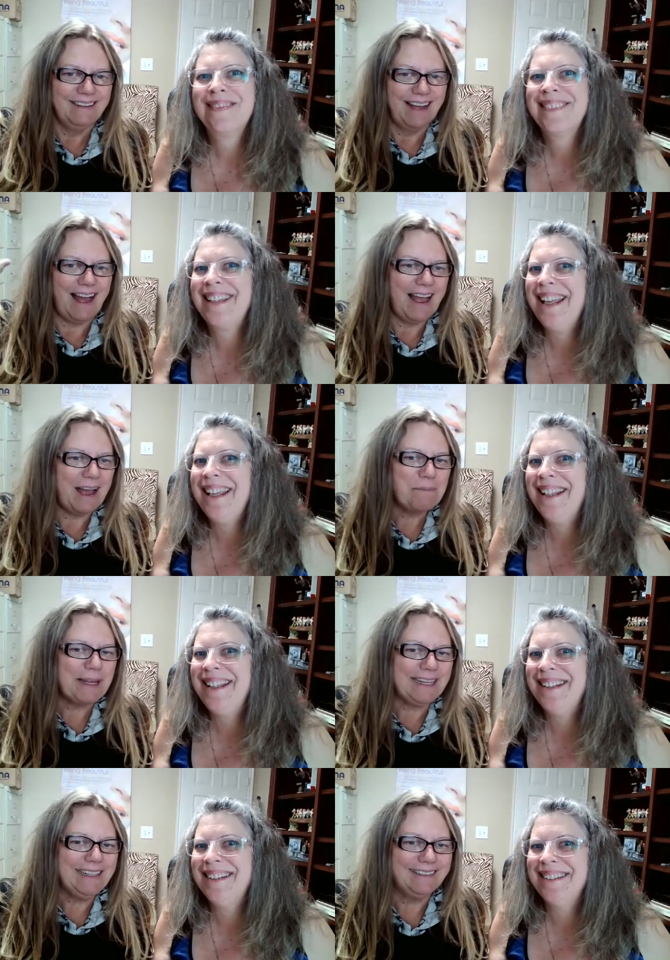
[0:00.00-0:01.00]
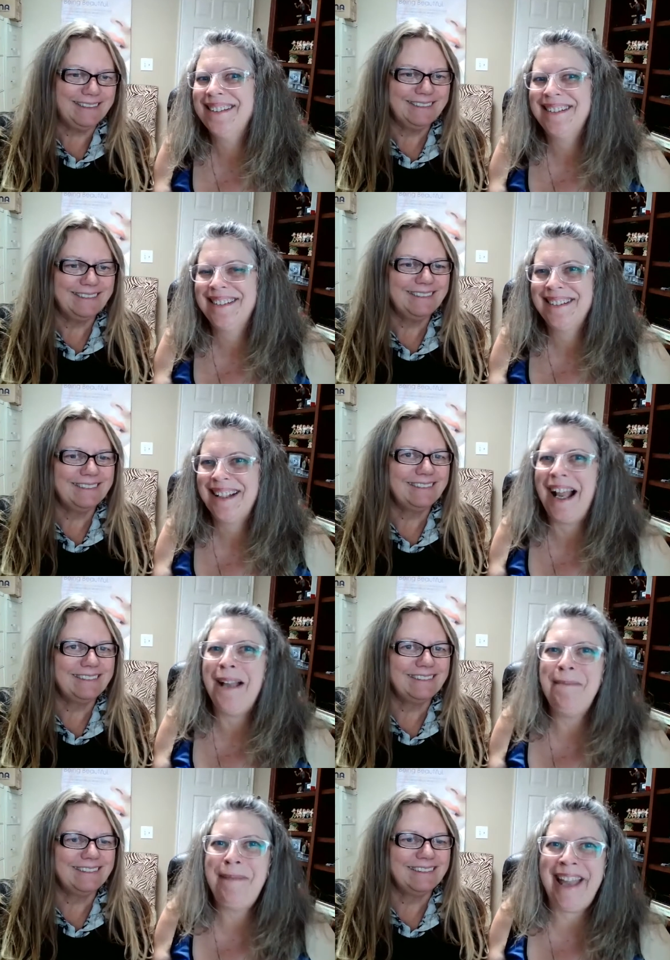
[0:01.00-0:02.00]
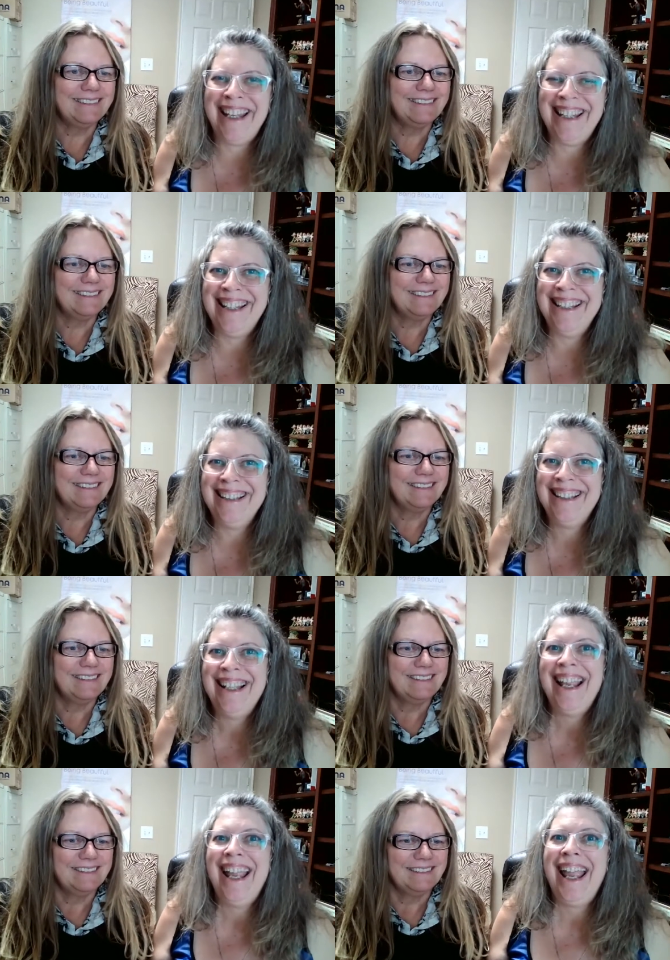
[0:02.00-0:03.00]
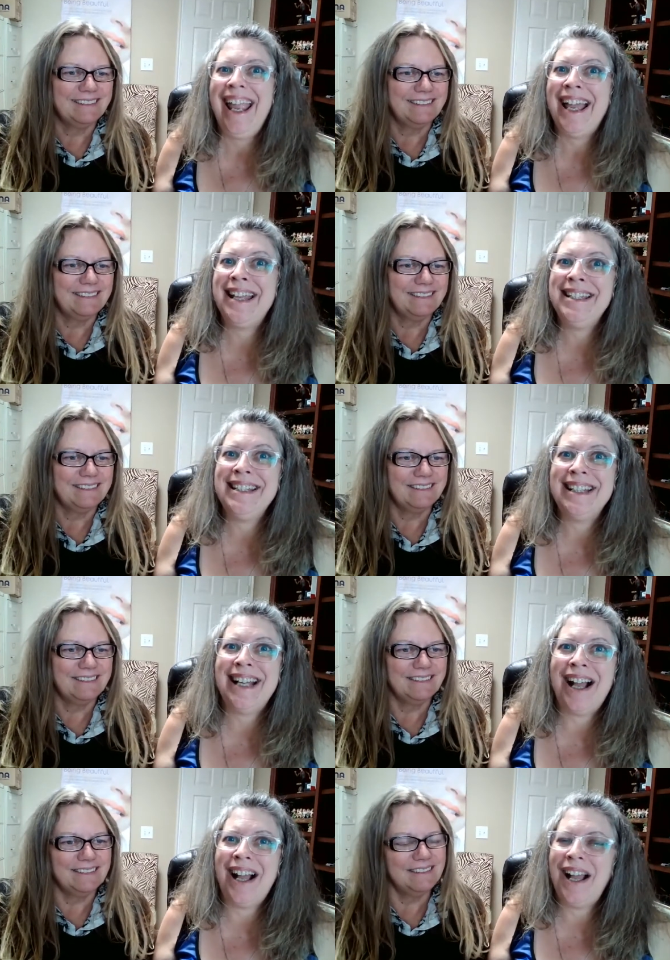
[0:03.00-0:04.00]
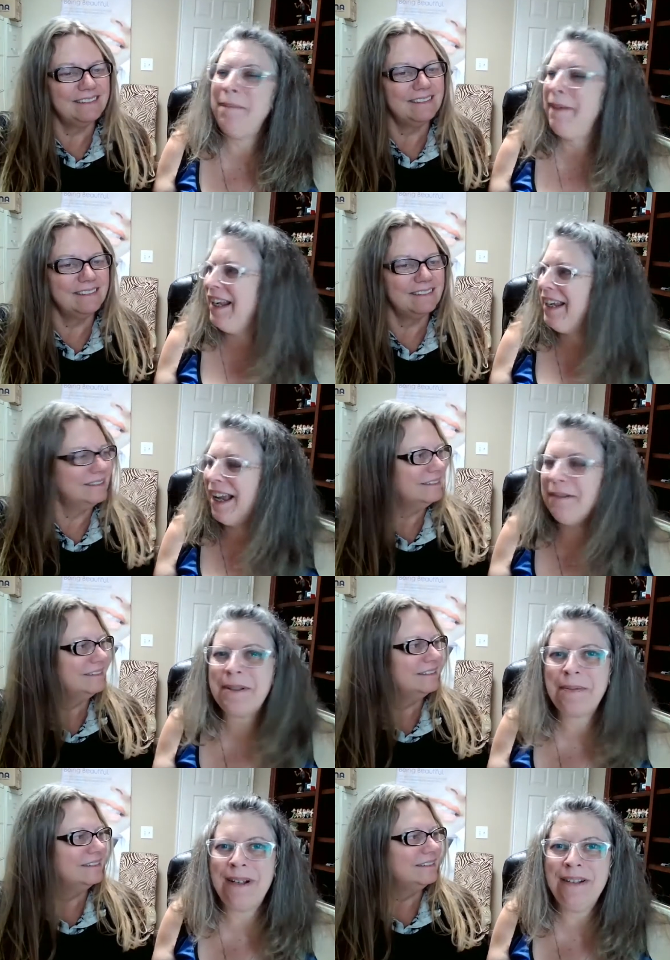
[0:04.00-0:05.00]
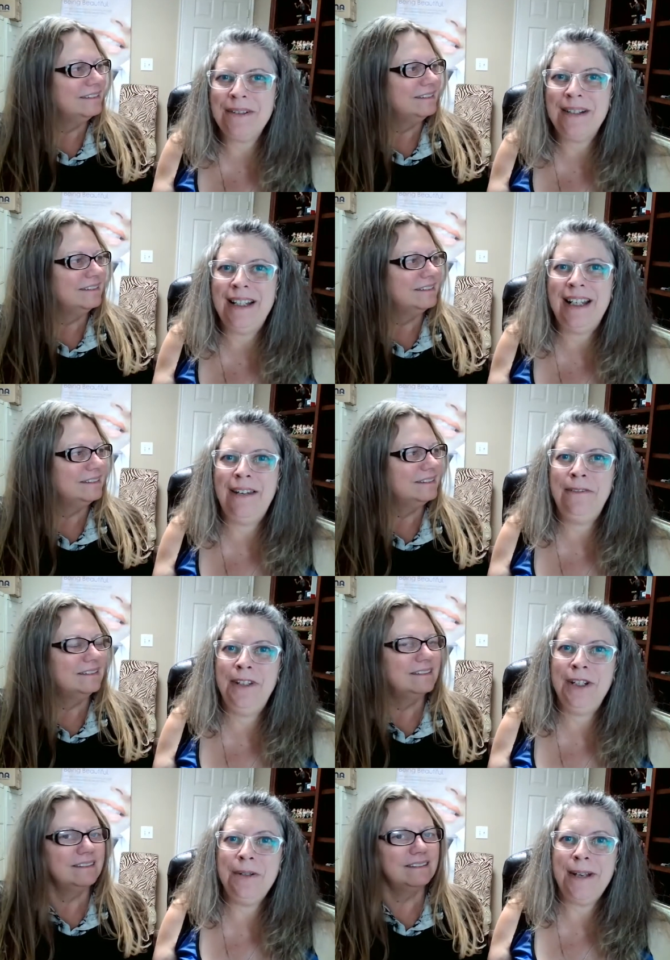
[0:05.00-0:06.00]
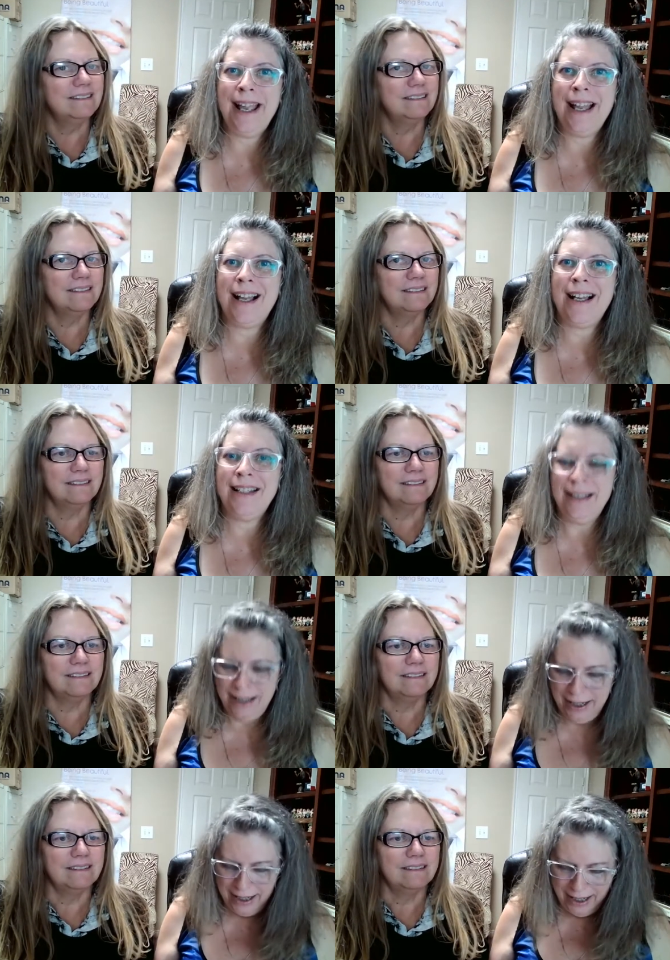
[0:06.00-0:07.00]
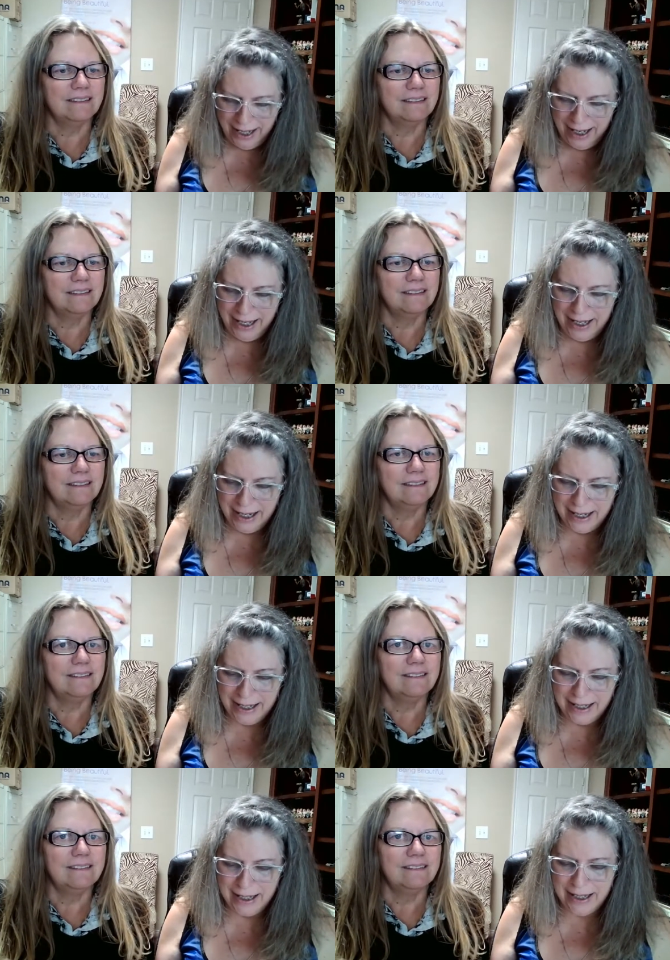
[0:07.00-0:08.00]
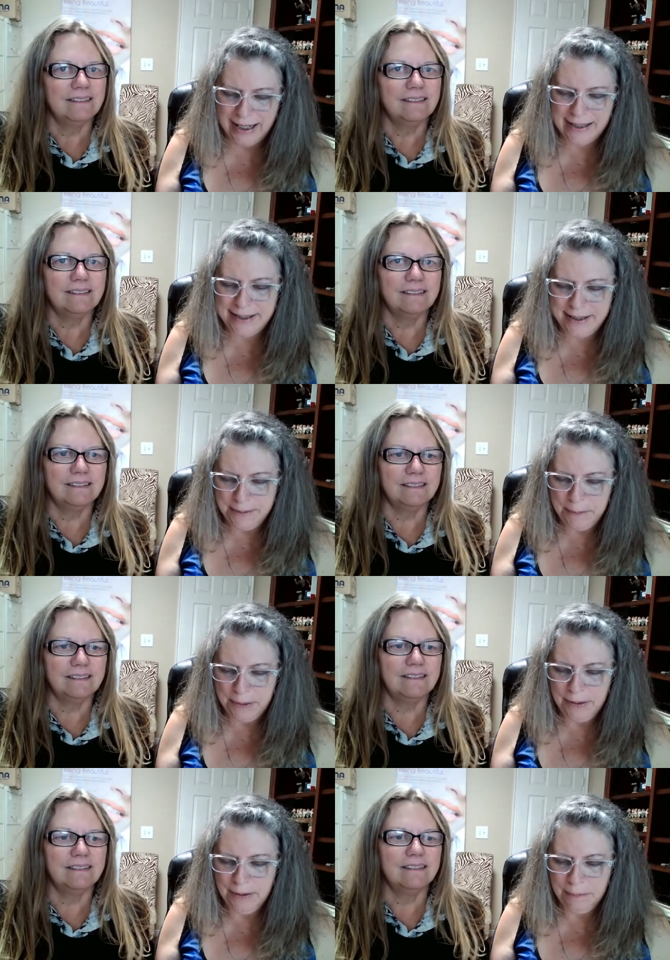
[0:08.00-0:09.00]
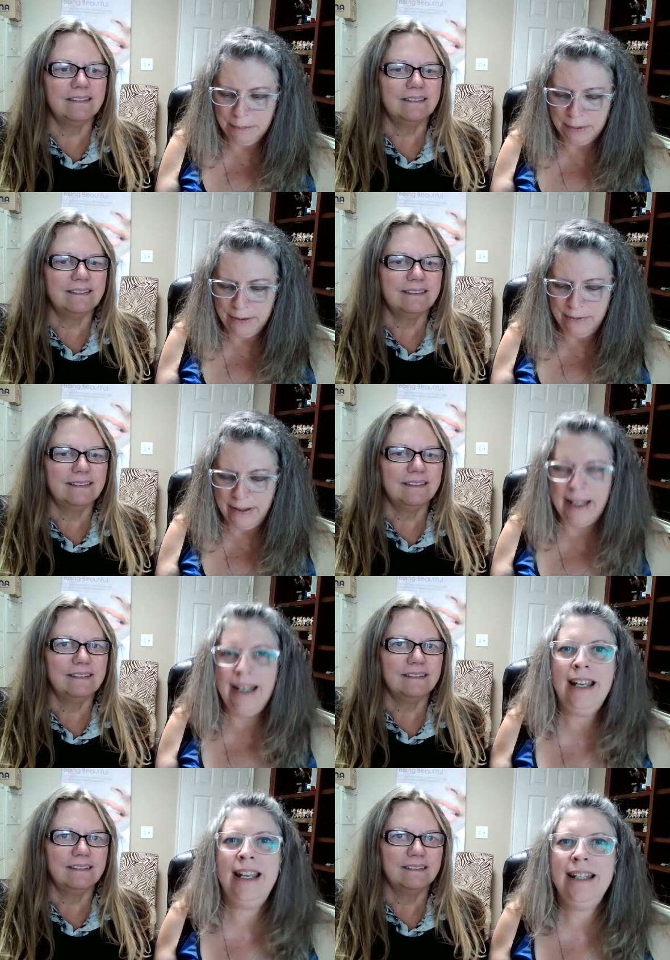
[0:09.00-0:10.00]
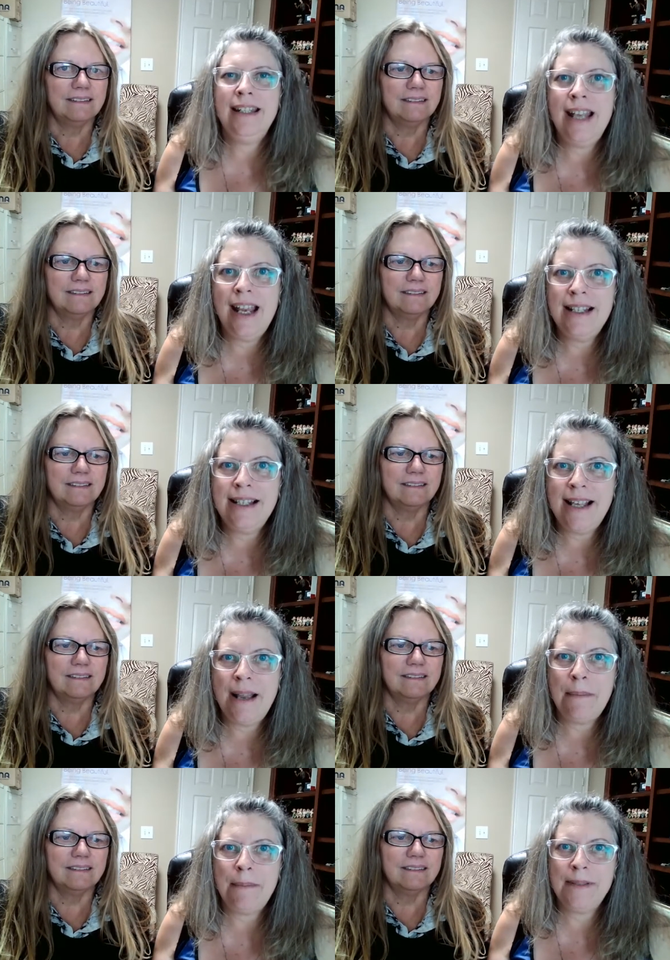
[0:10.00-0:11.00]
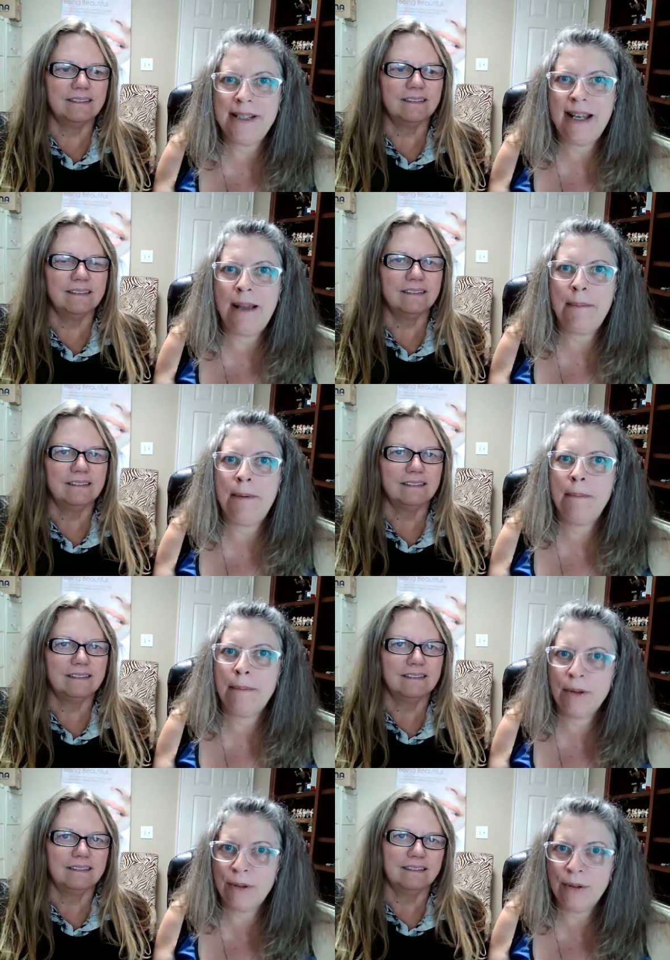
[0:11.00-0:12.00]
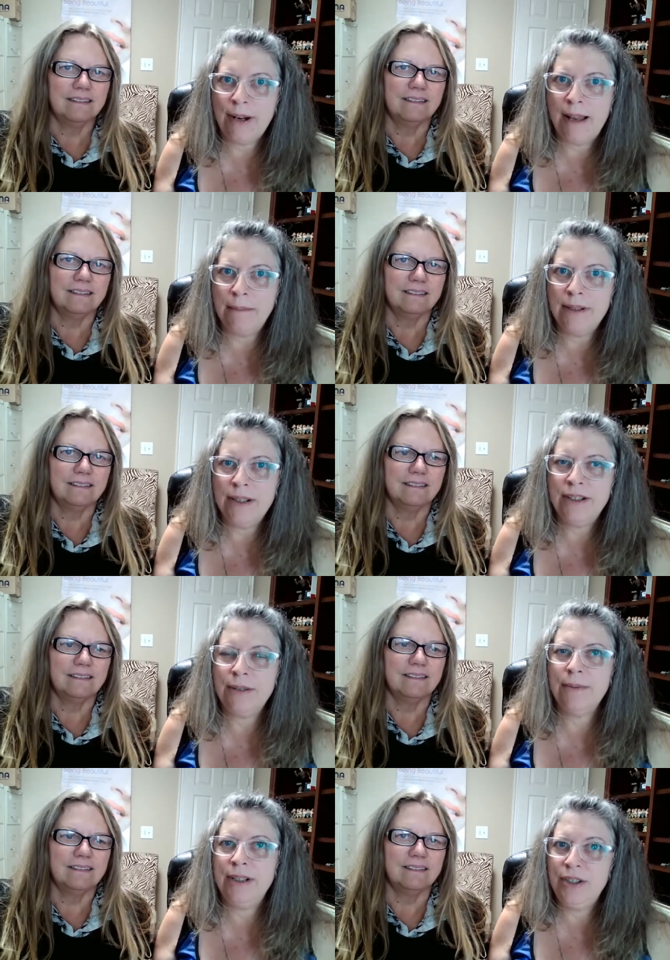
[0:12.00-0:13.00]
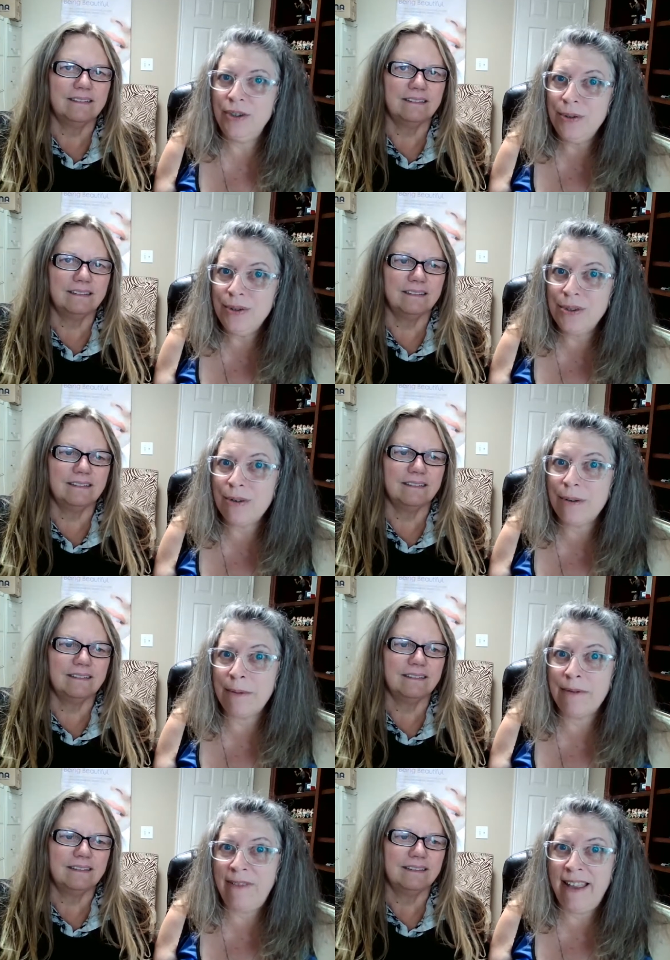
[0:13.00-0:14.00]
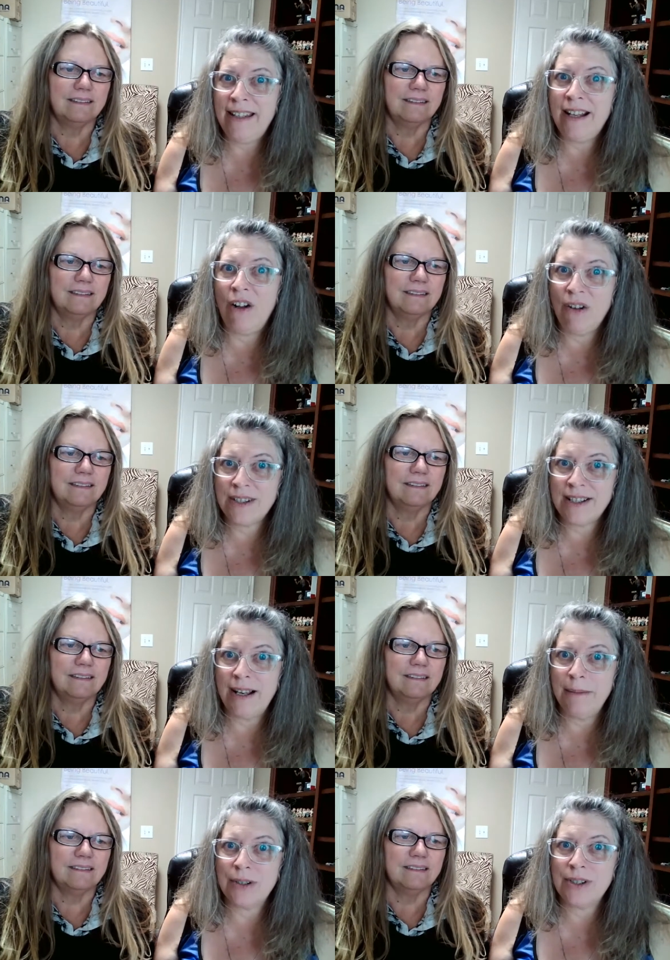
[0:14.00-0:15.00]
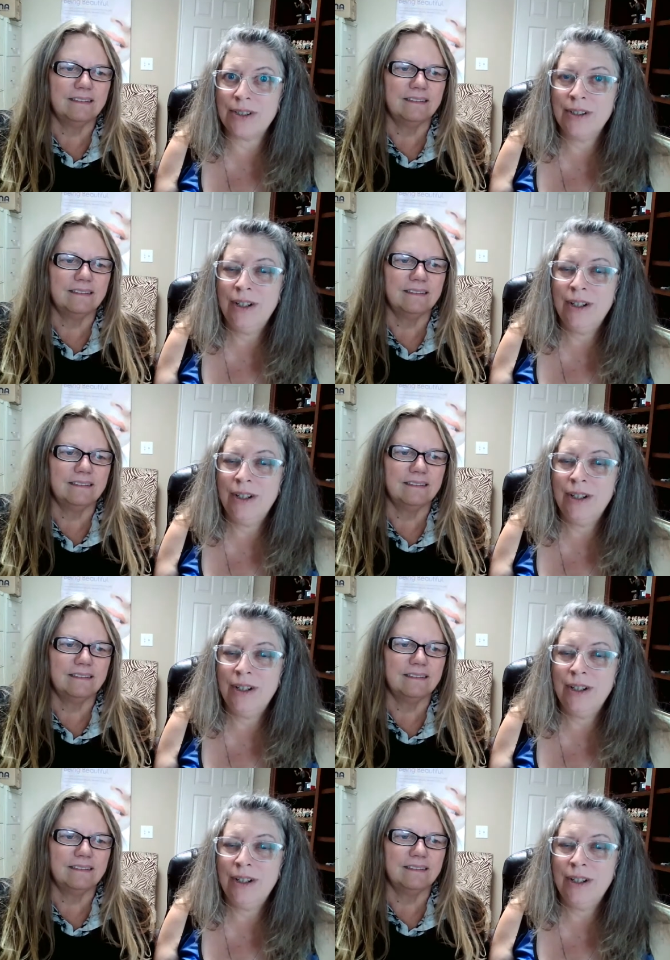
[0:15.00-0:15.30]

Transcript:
Speaker 1: Hi, I'm Betty. I'm Becky. And Betty, I was wondering if you had a simple, proven 10 step, step program to reduce or prevent Alzheimer's